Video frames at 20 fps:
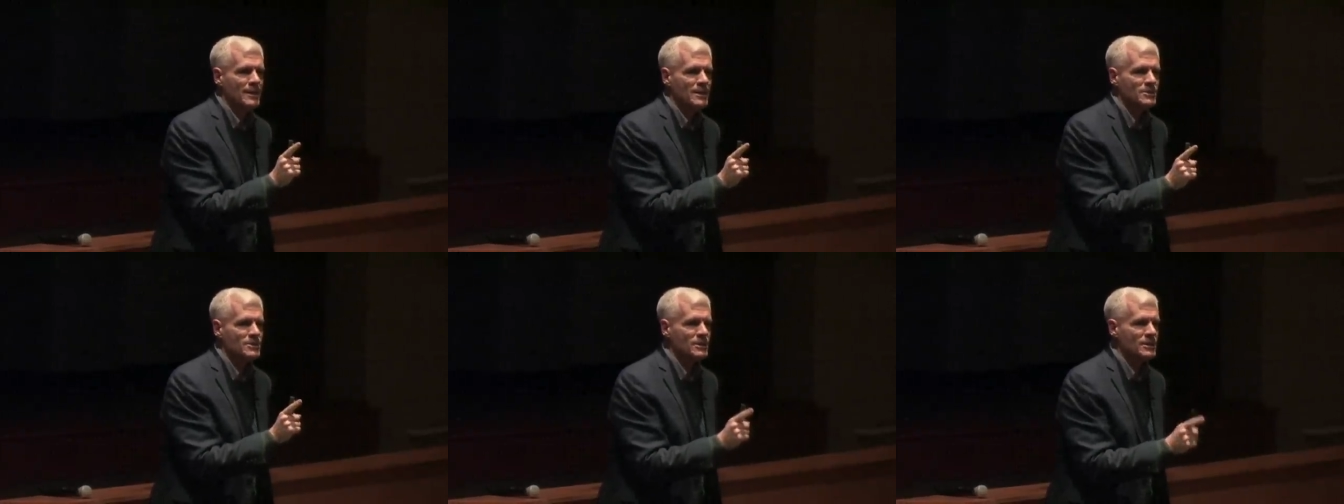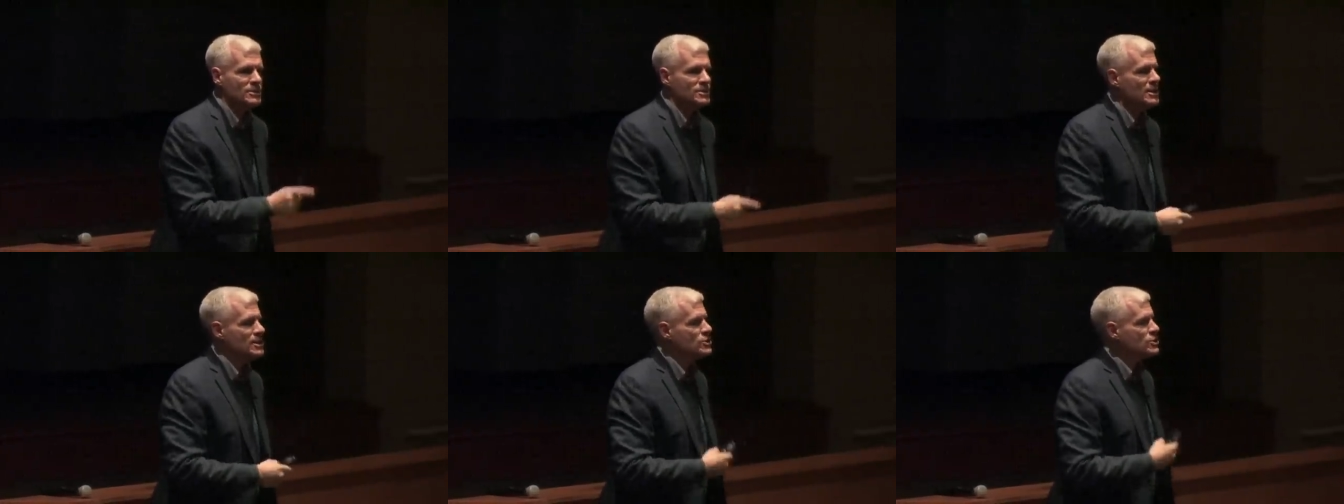
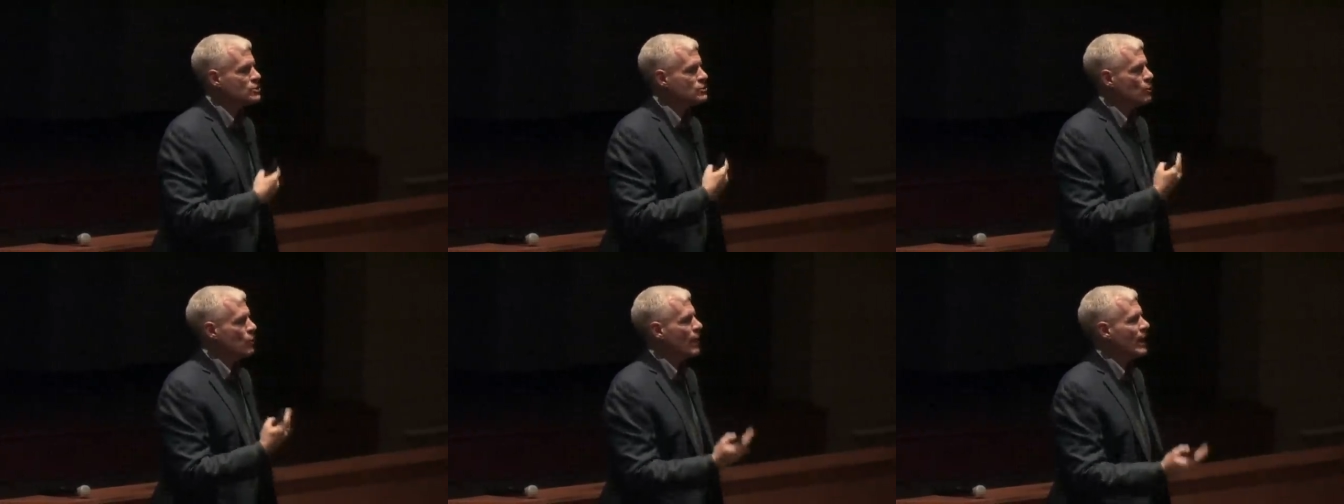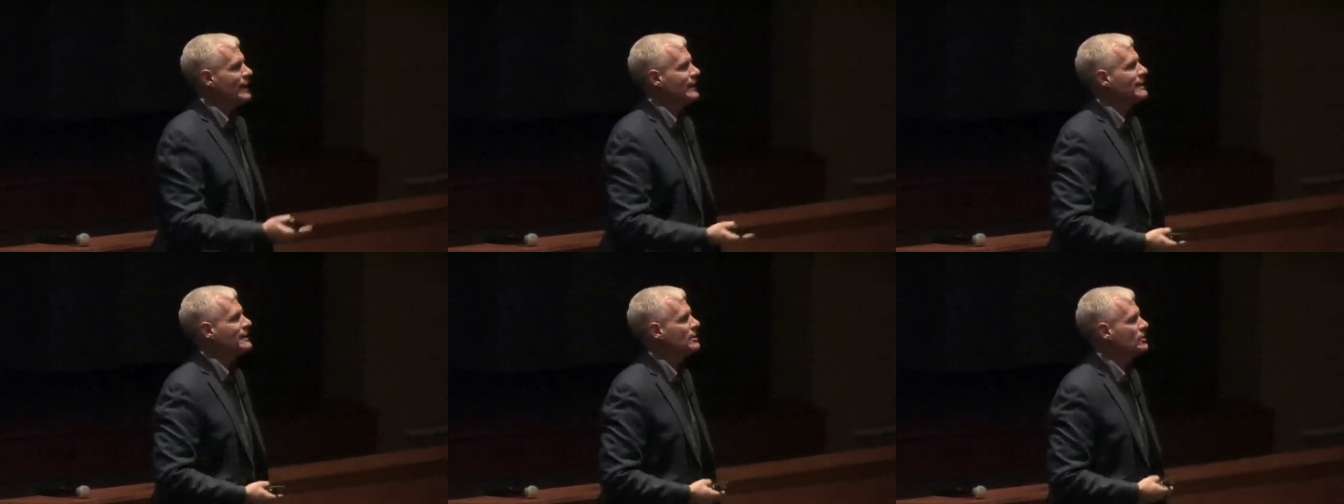See, teachers were
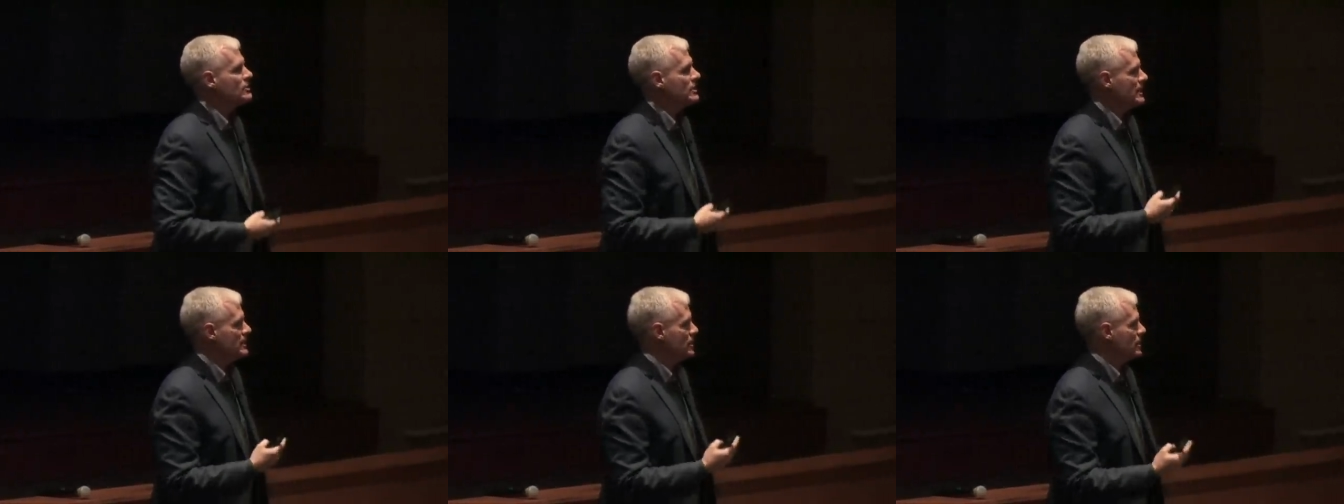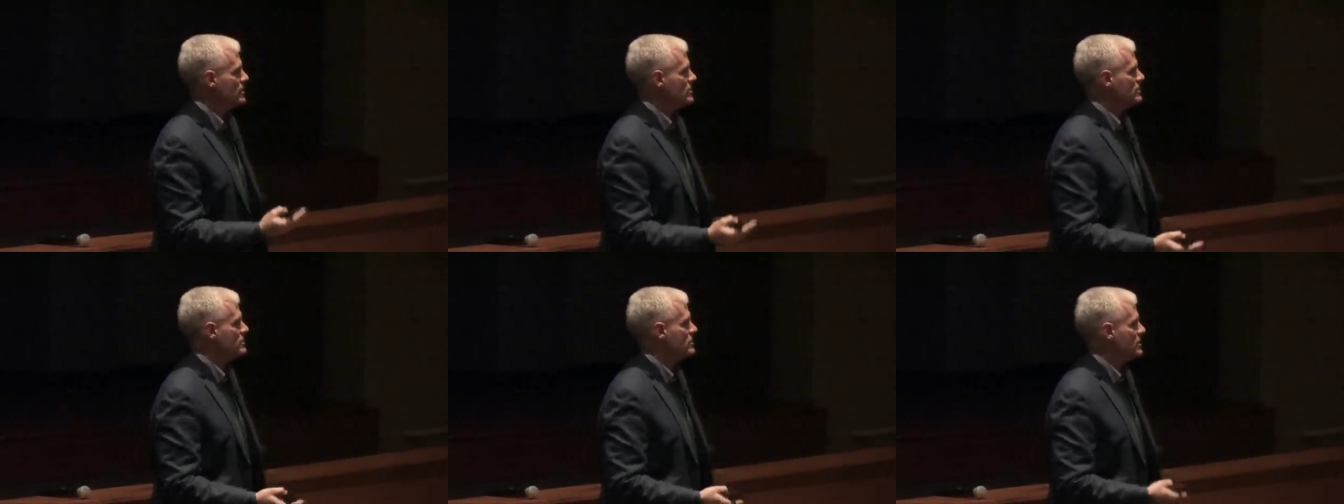quite guilty in
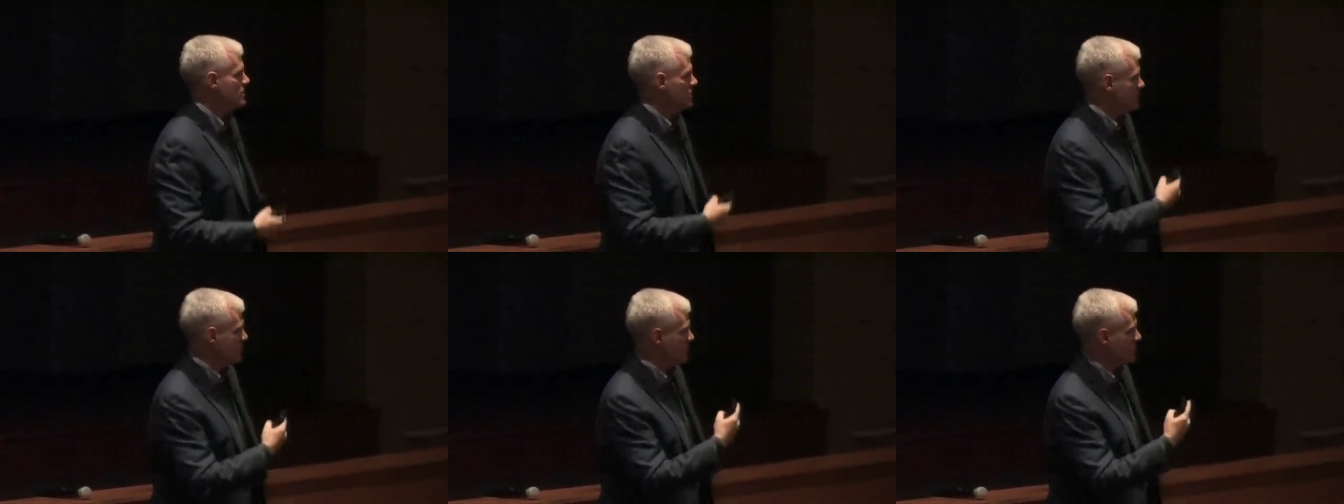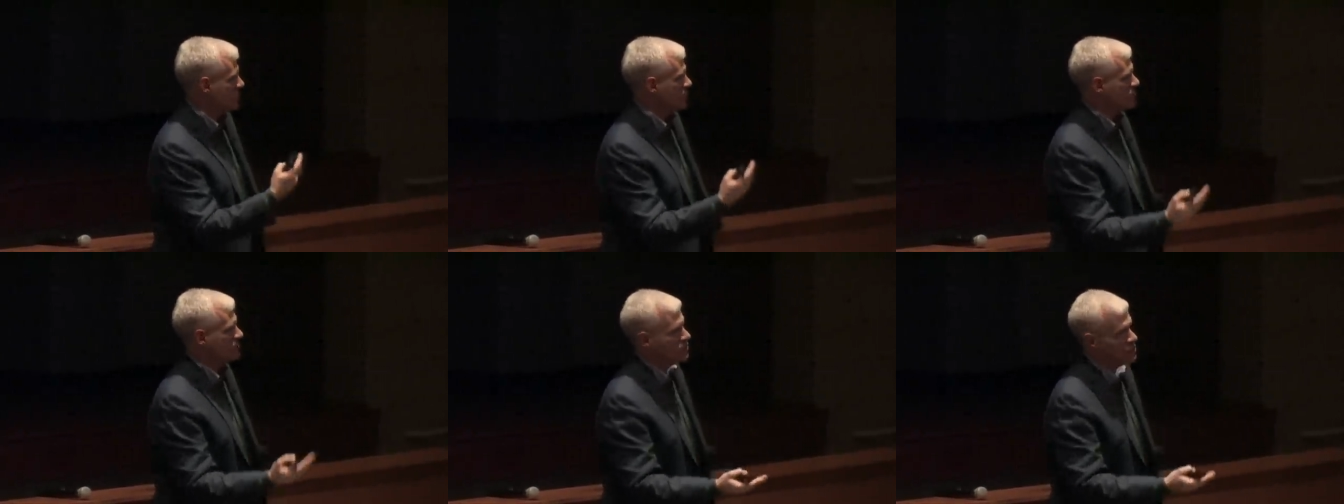these
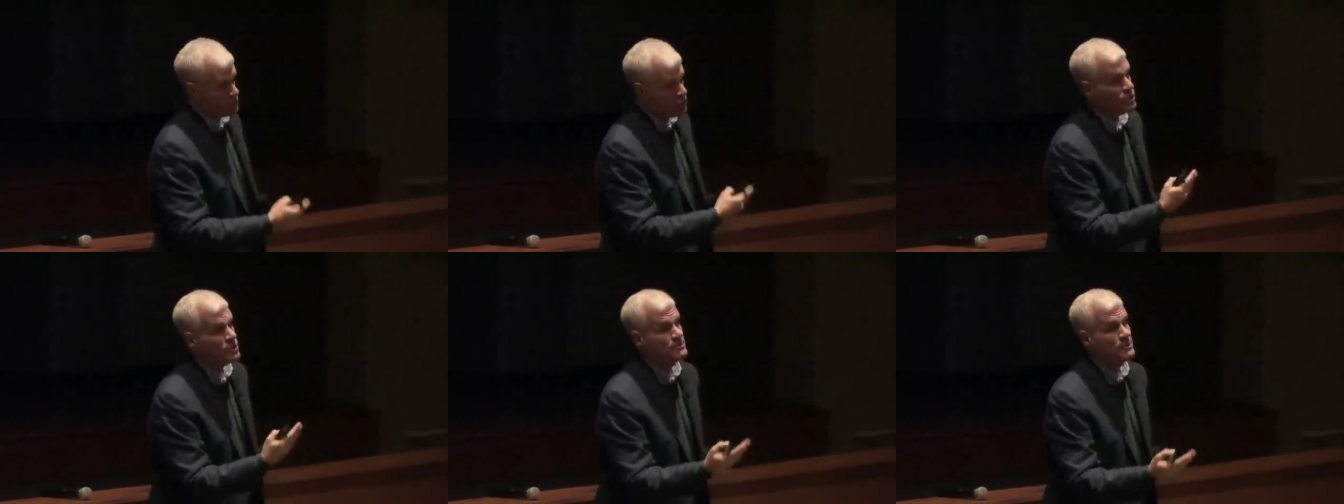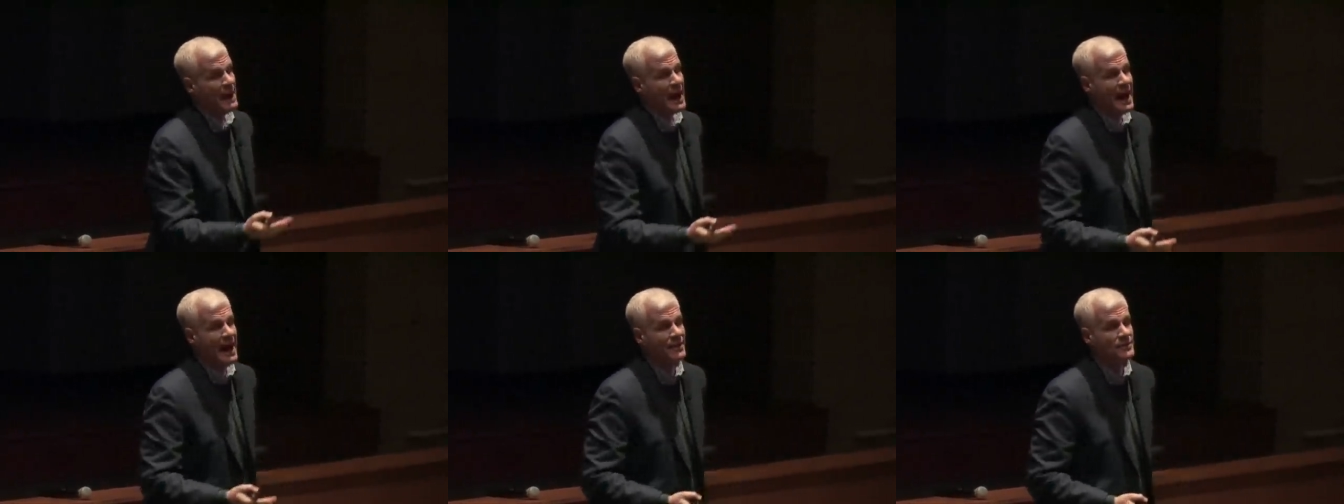students'
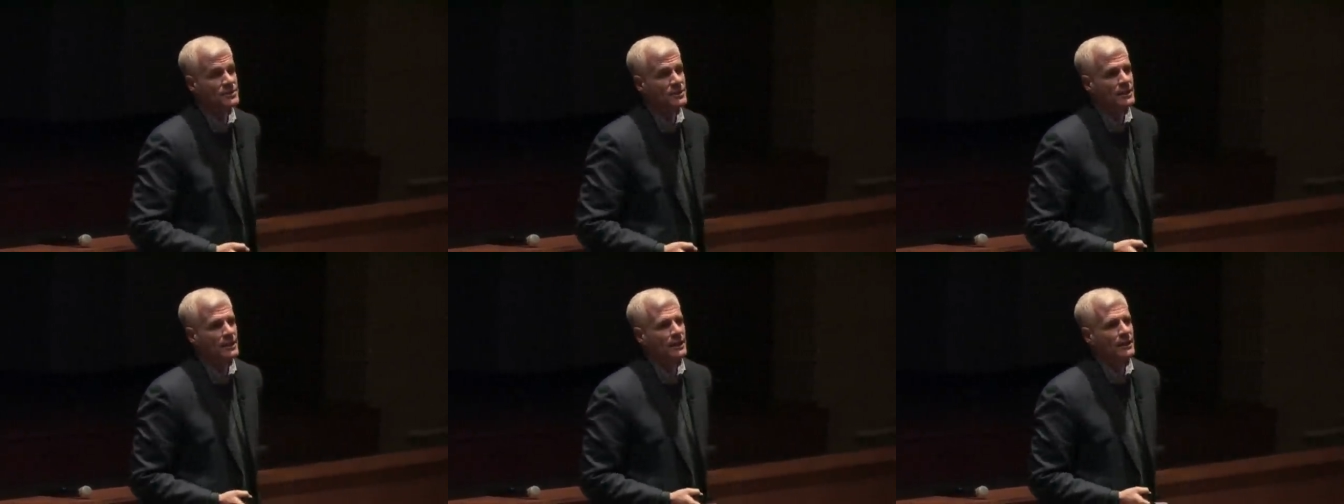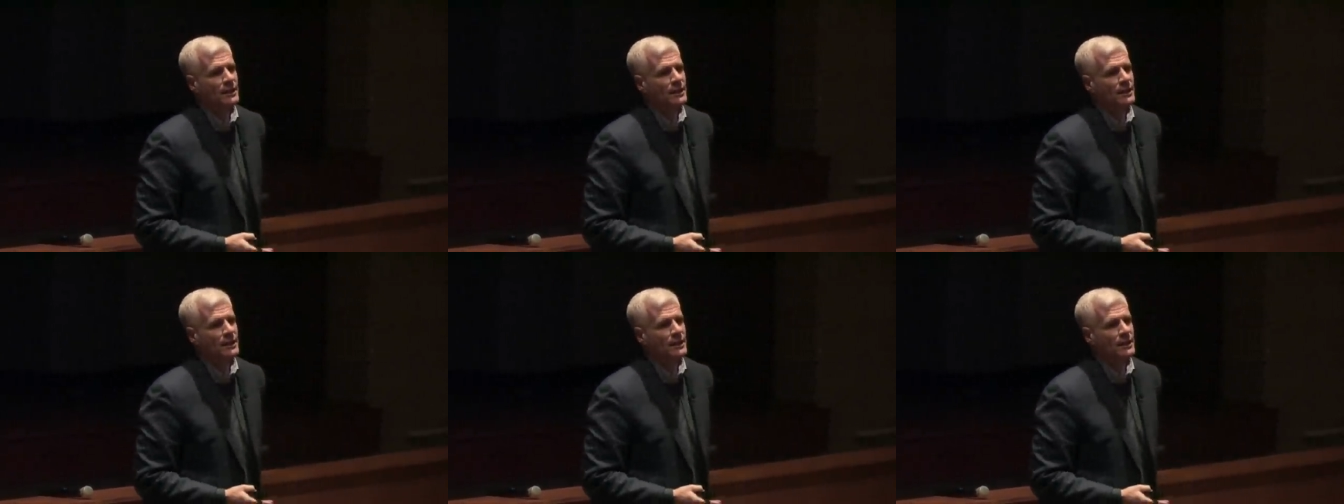paths